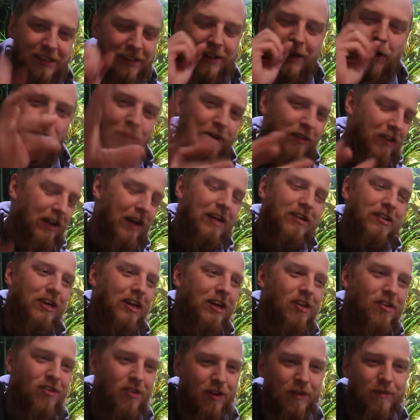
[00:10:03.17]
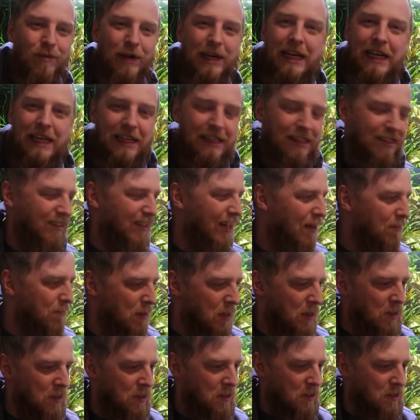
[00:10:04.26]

the orange light turns on when it heats up.